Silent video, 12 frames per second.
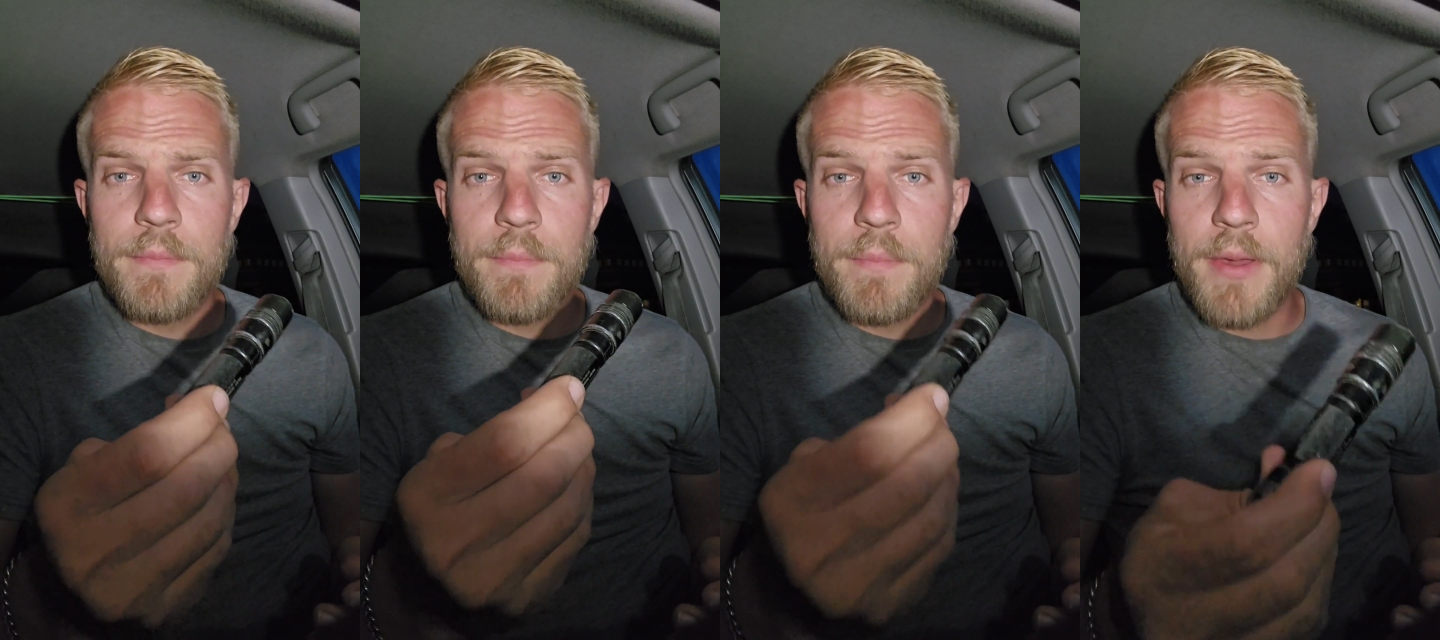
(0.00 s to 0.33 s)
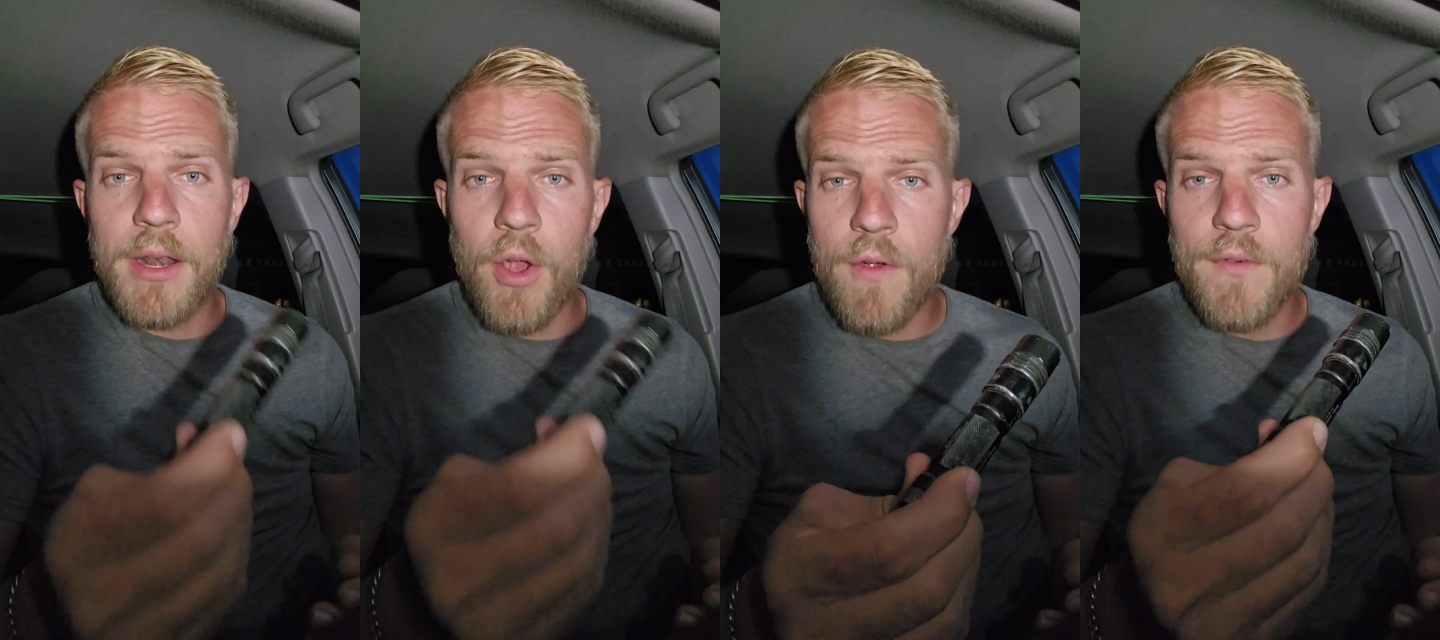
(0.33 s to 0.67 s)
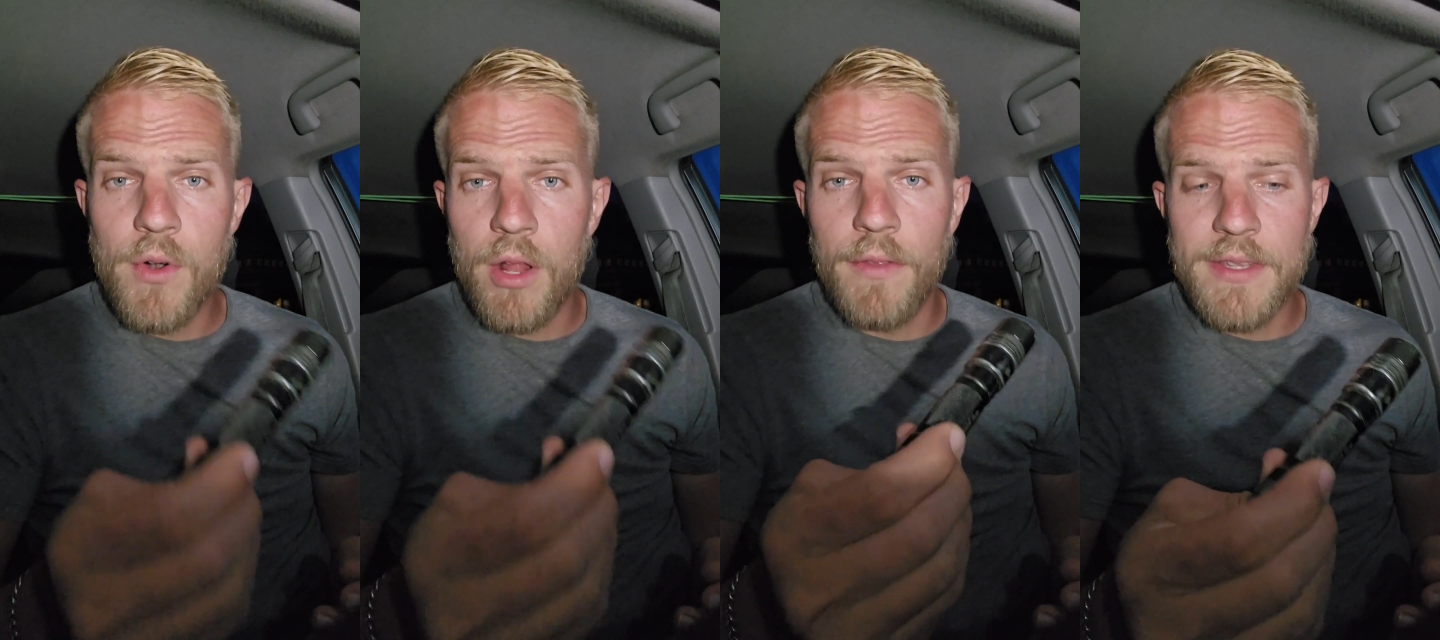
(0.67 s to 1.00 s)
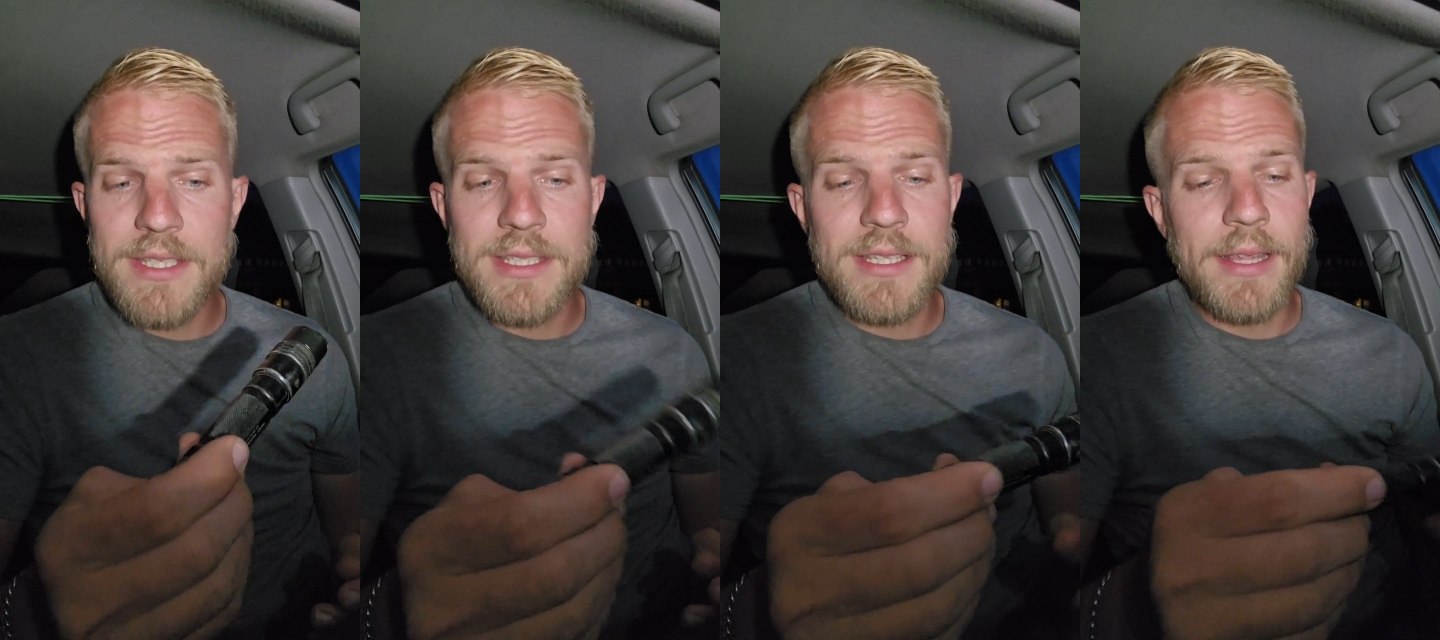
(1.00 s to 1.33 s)
But overall,
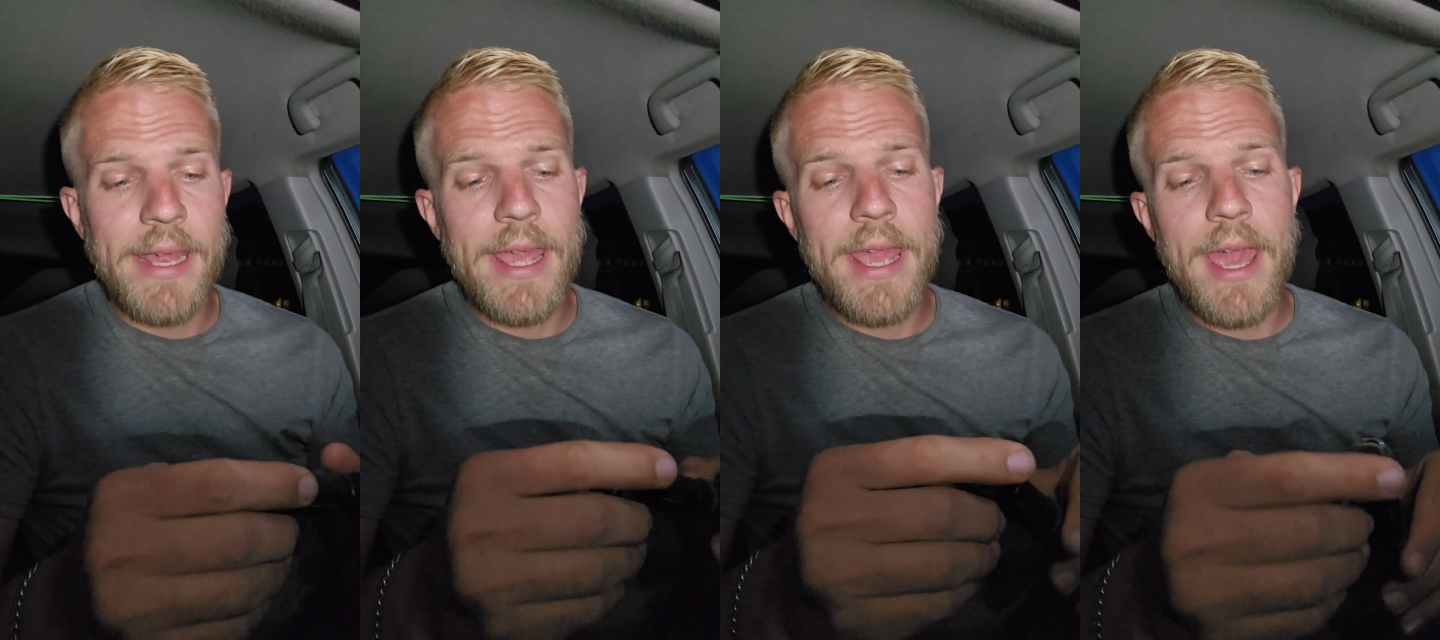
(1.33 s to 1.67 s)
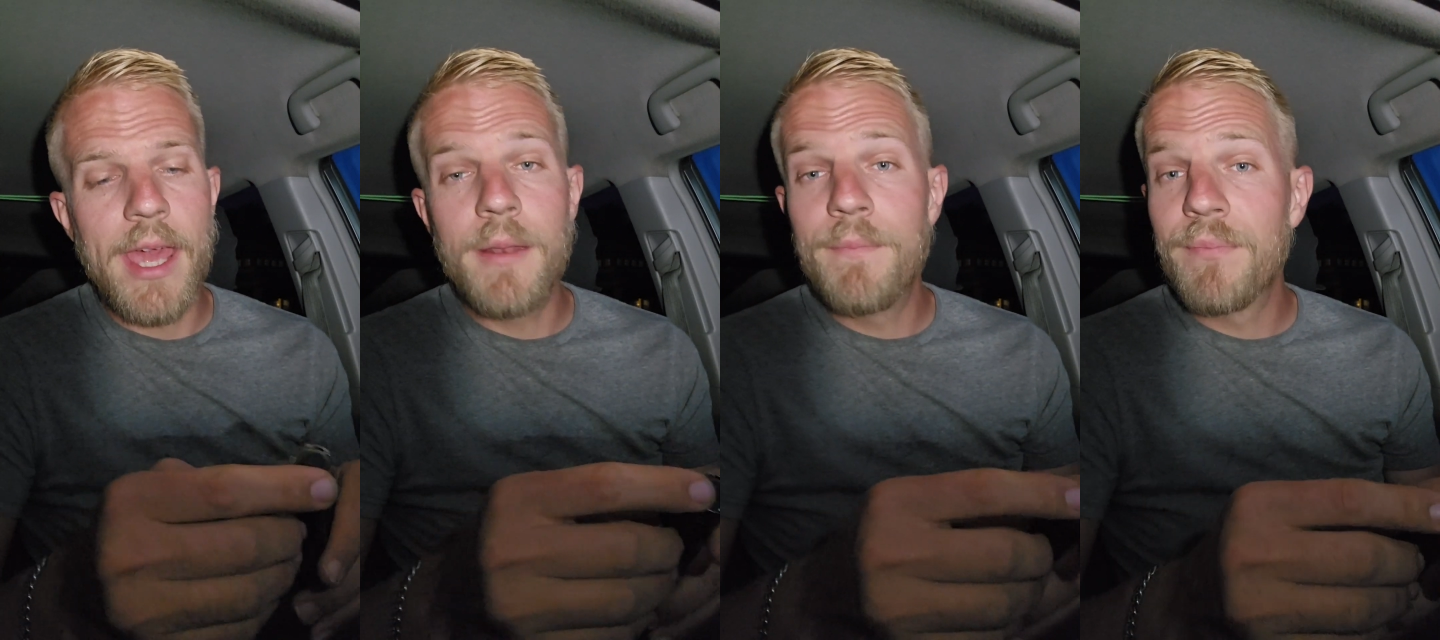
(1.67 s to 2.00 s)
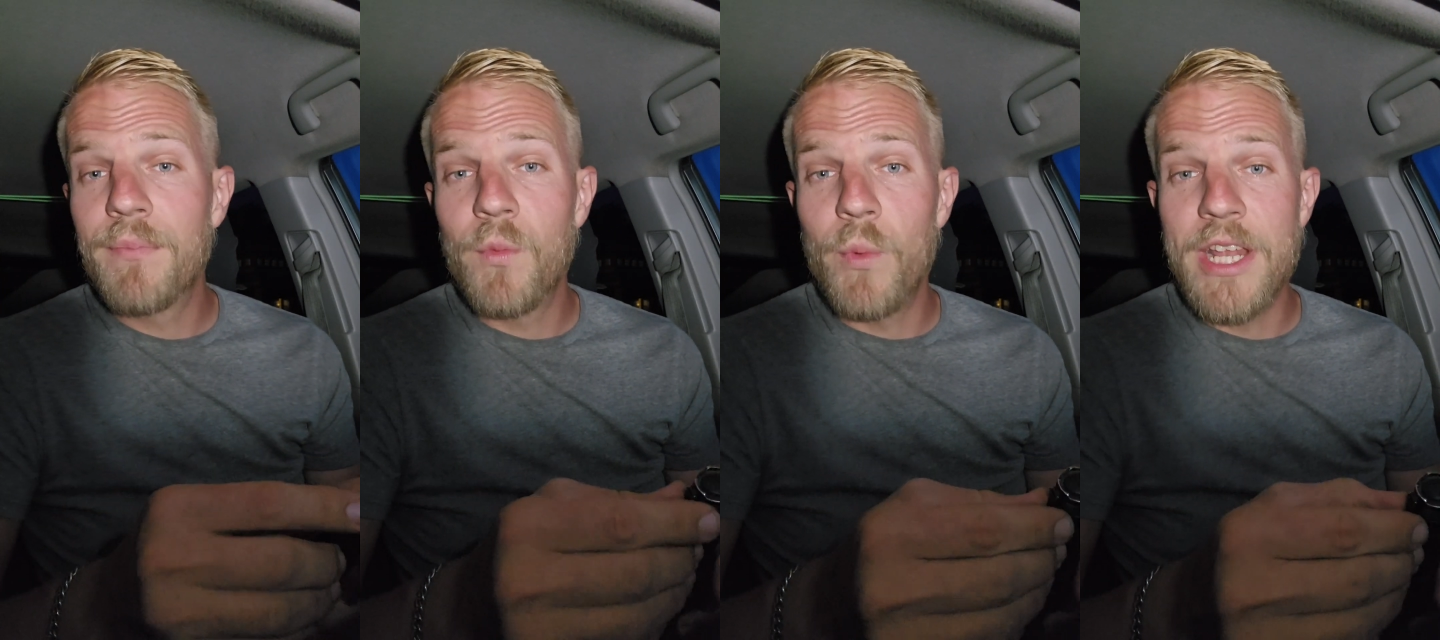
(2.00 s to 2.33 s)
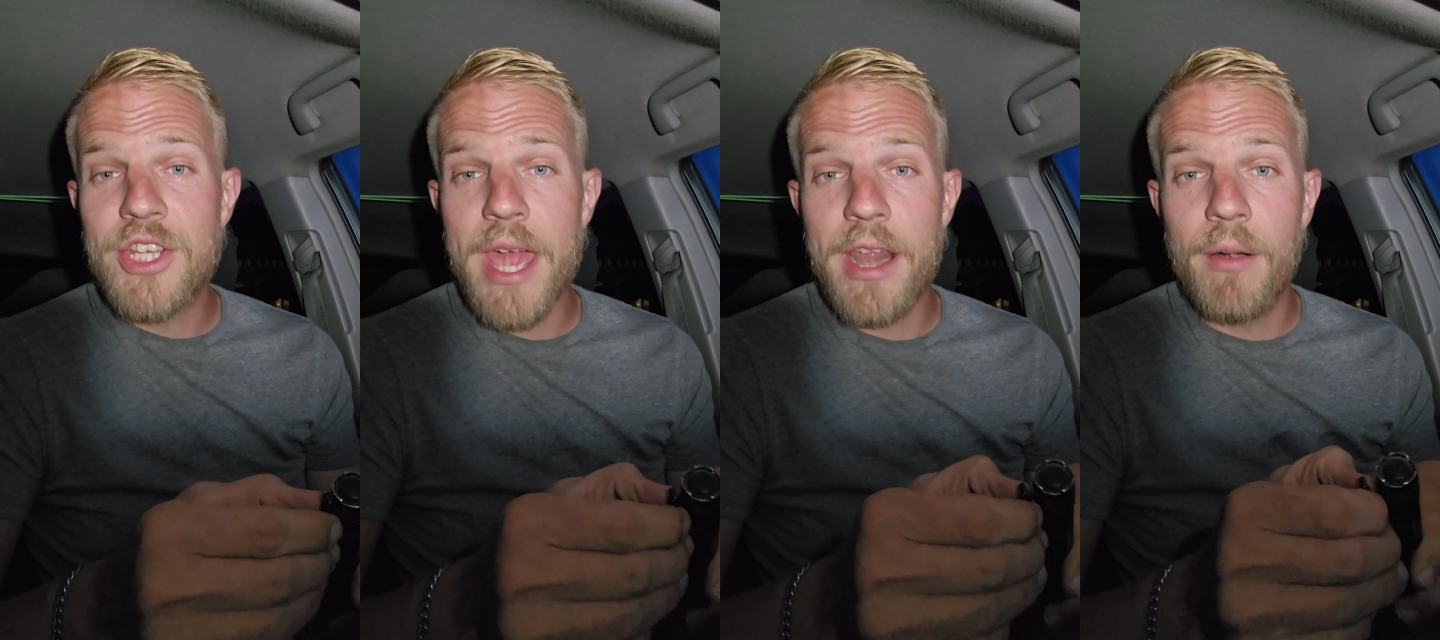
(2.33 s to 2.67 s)
this is the light I had. We
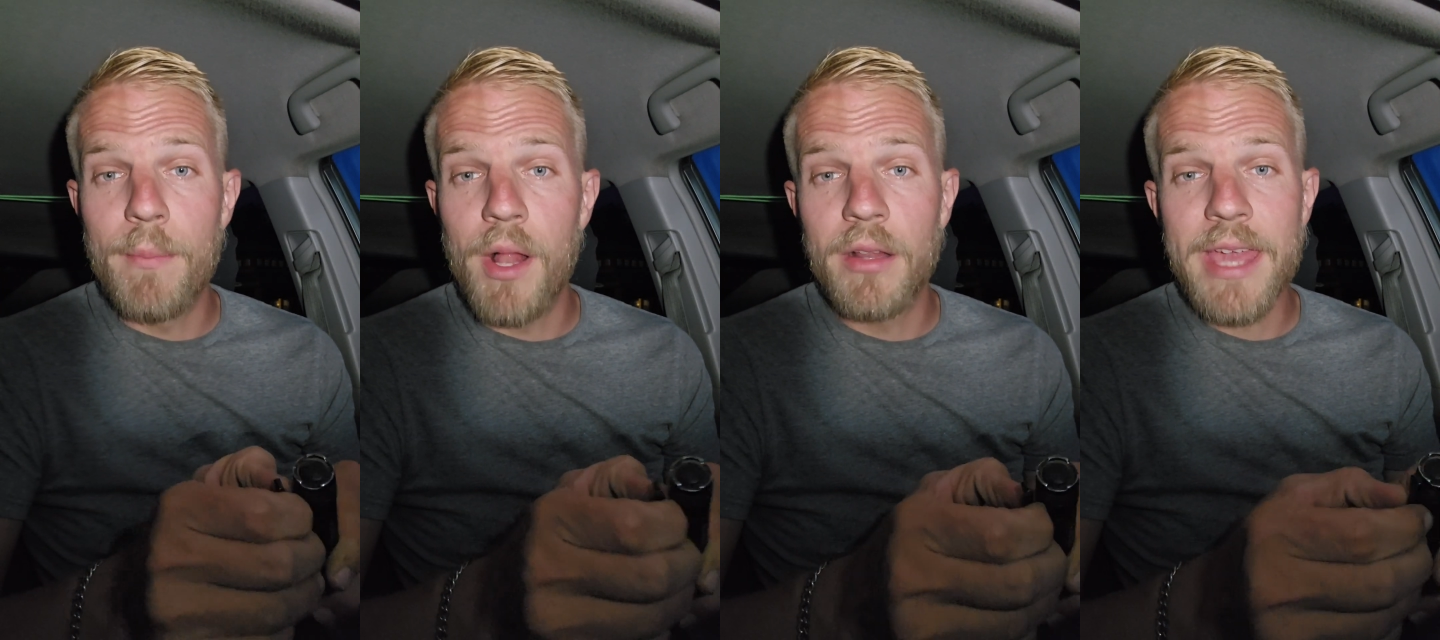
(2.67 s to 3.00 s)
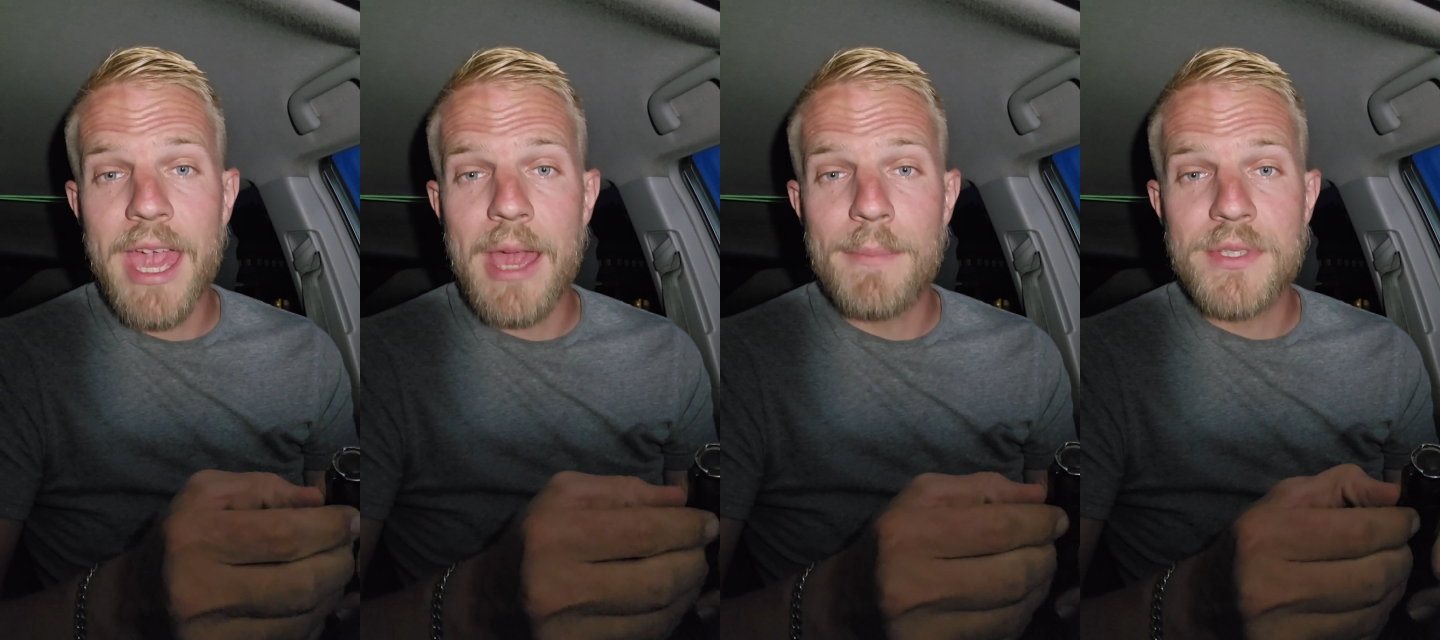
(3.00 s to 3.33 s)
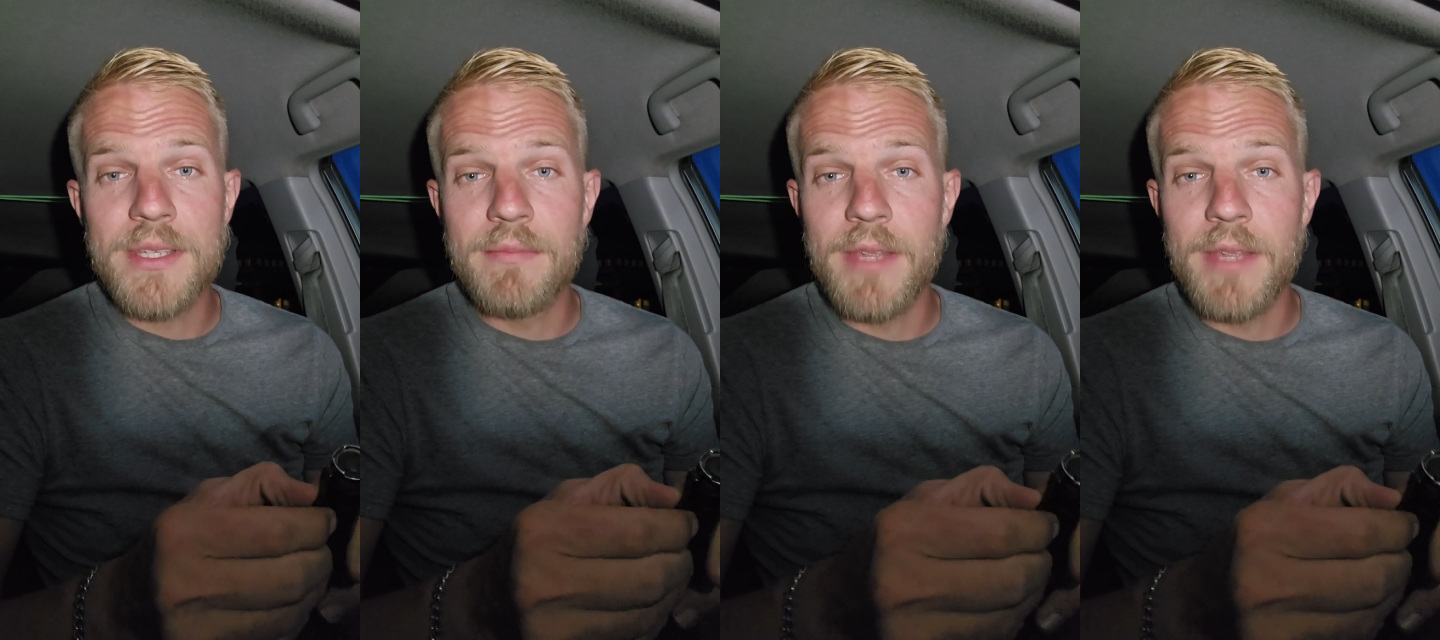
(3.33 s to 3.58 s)
each had our ball caps and,